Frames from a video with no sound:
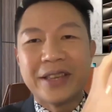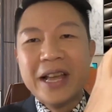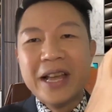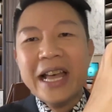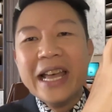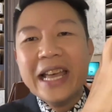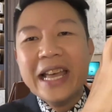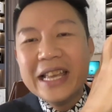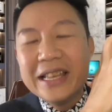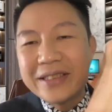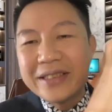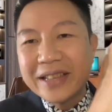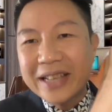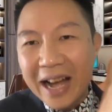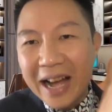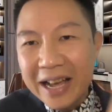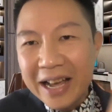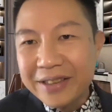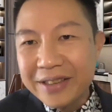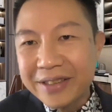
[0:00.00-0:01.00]
it's
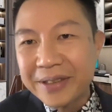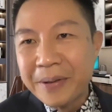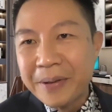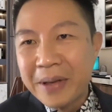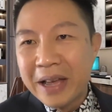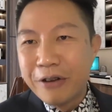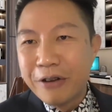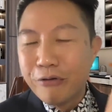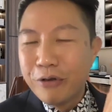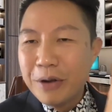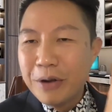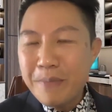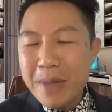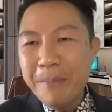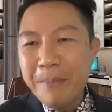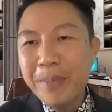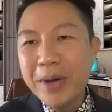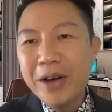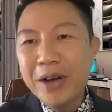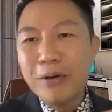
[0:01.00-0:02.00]
guys,
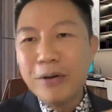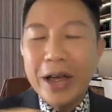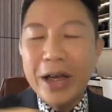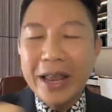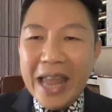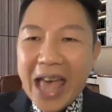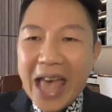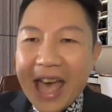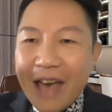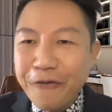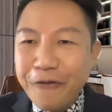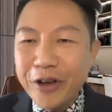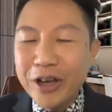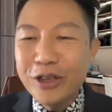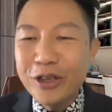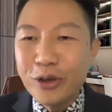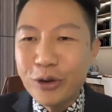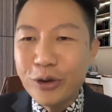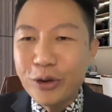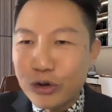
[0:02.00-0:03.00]
remember, whenever
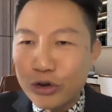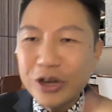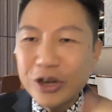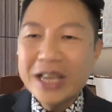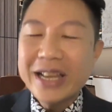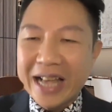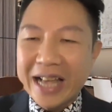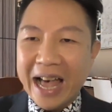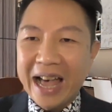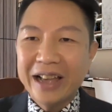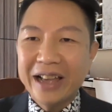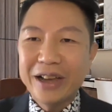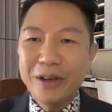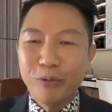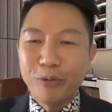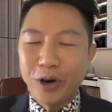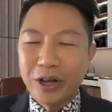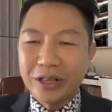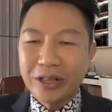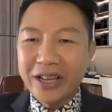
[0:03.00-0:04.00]
you drink Kangen
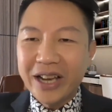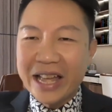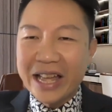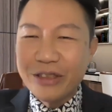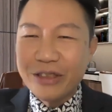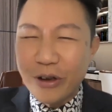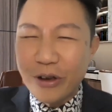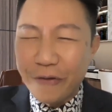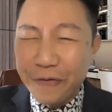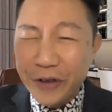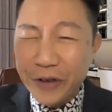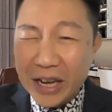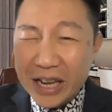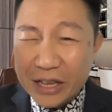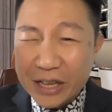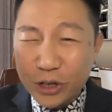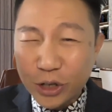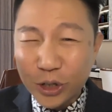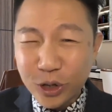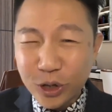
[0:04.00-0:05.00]
water and you're feeling
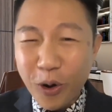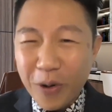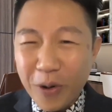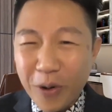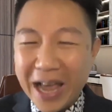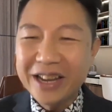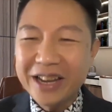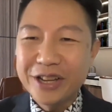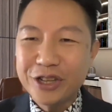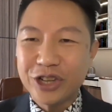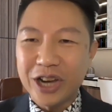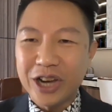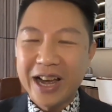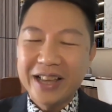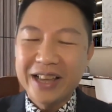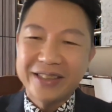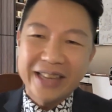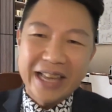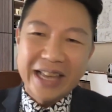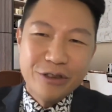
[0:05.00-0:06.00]
so
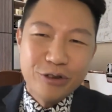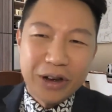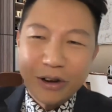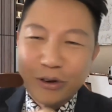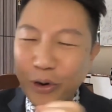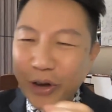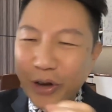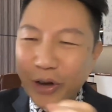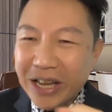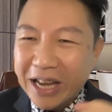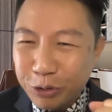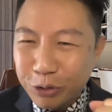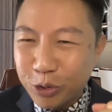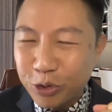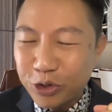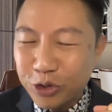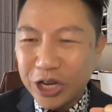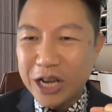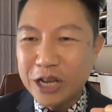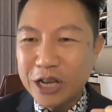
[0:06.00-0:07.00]
energized and you're going out to
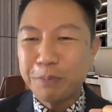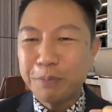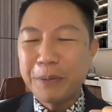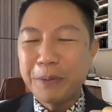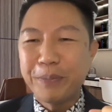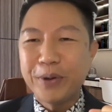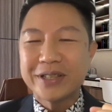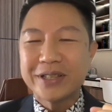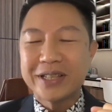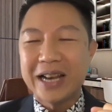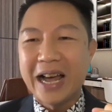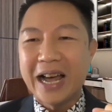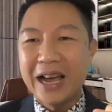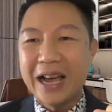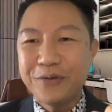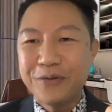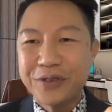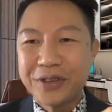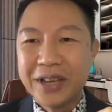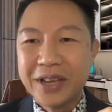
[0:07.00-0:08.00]
change people's
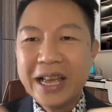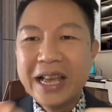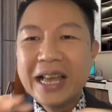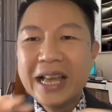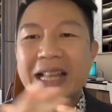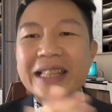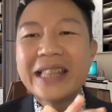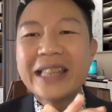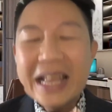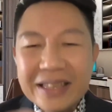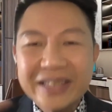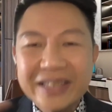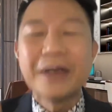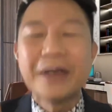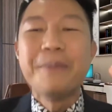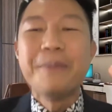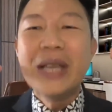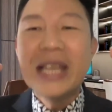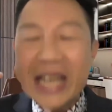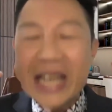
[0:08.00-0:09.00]
lives, that's the
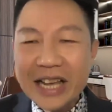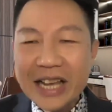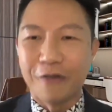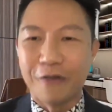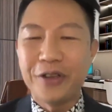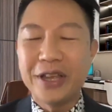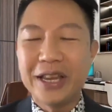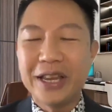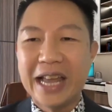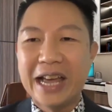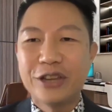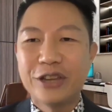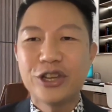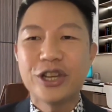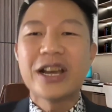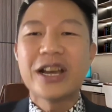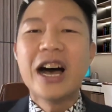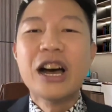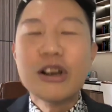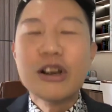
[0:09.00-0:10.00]
meaning of
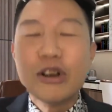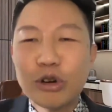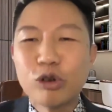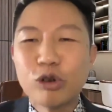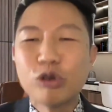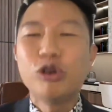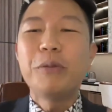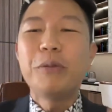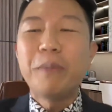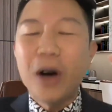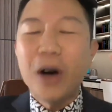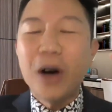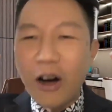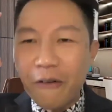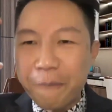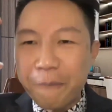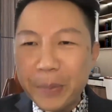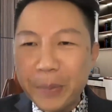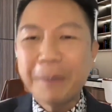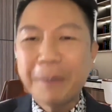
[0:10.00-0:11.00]
Enagic, a group
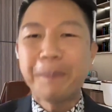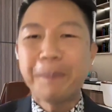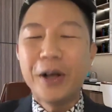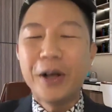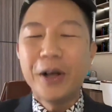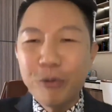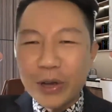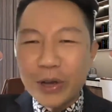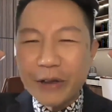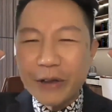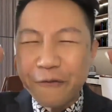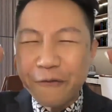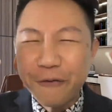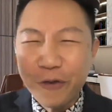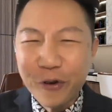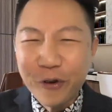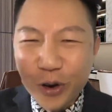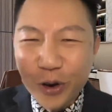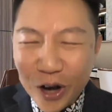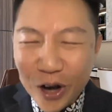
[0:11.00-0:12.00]
of people with
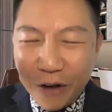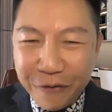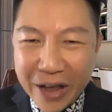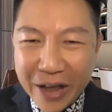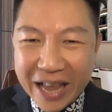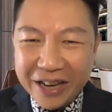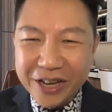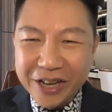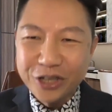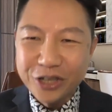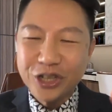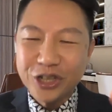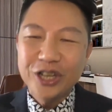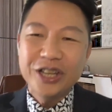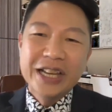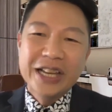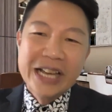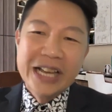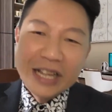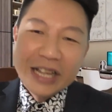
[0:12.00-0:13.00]
full of
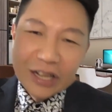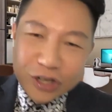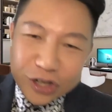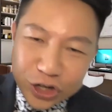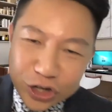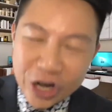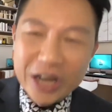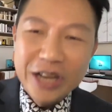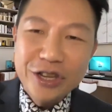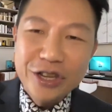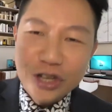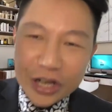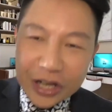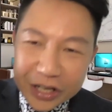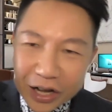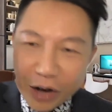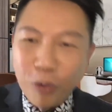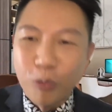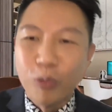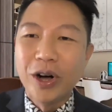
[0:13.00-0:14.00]
energy, changing
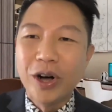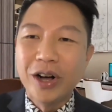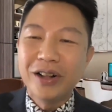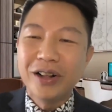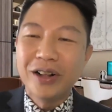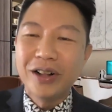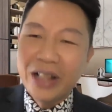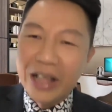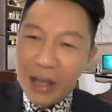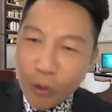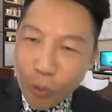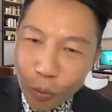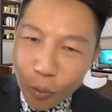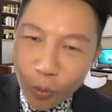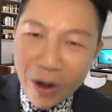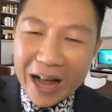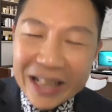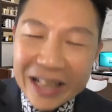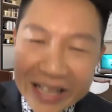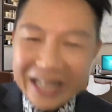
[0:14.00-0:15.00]
the world
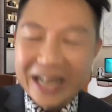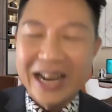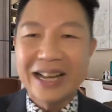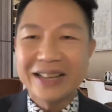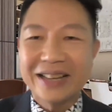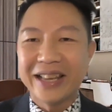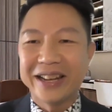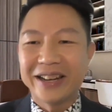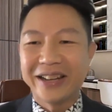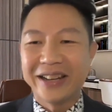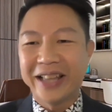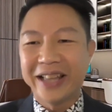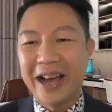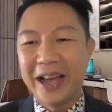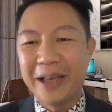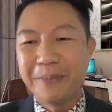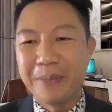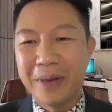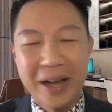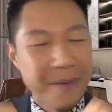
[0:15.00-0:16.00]
one glass at a
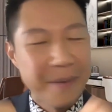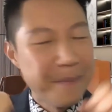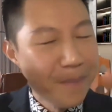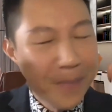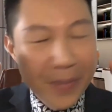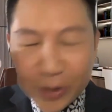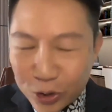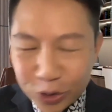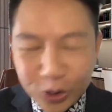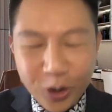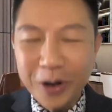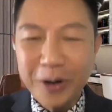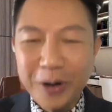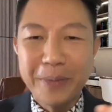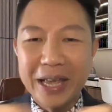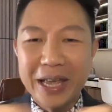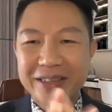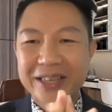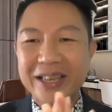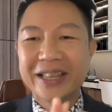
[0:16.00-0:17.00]
time. I'm so
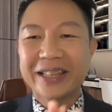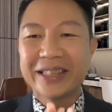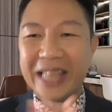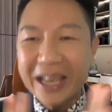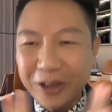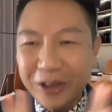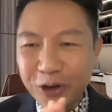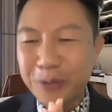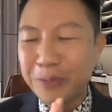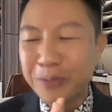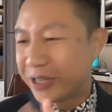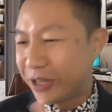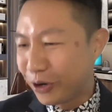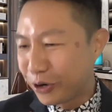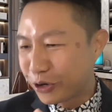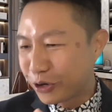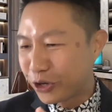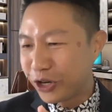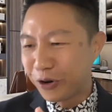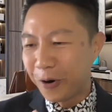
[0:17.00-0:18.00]
amazing. Thank you, Mr.
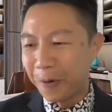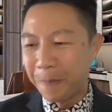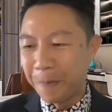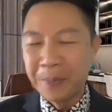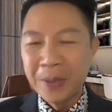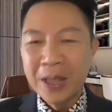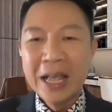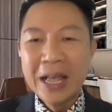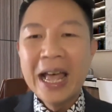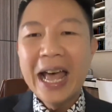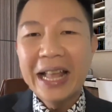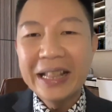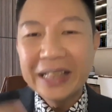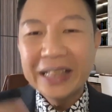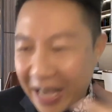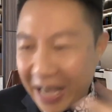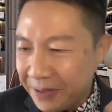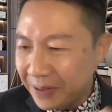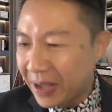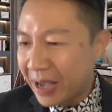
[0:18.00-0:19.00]
Ohshiro. And
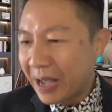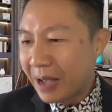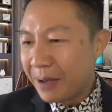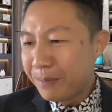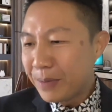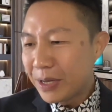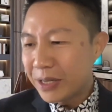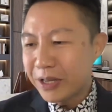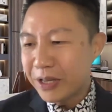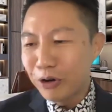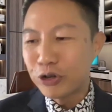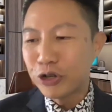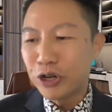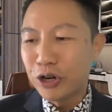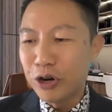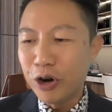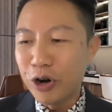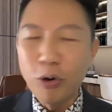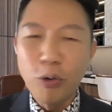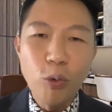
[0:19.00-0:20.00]
then, Mr.
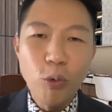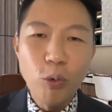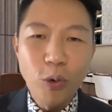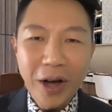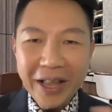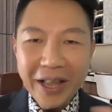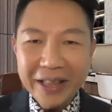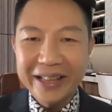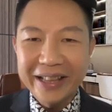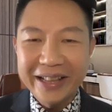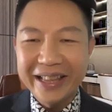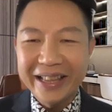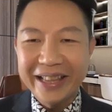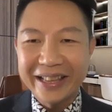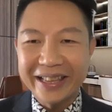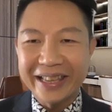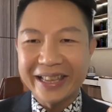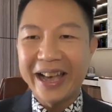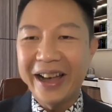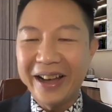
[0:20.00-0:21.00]
Ohshiro, what
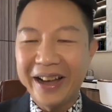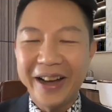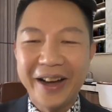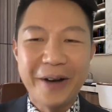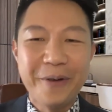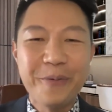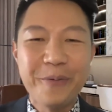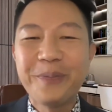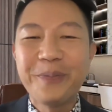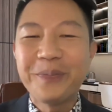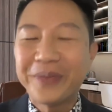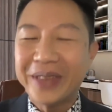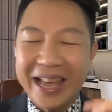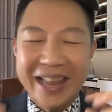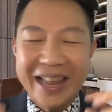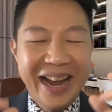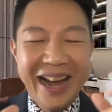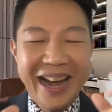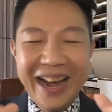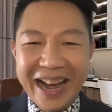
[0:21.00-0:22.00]

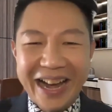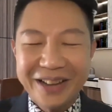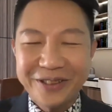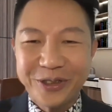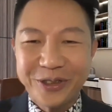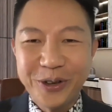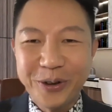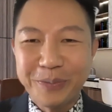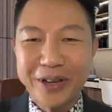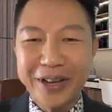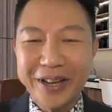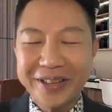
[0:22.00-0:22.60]
can I ask you, because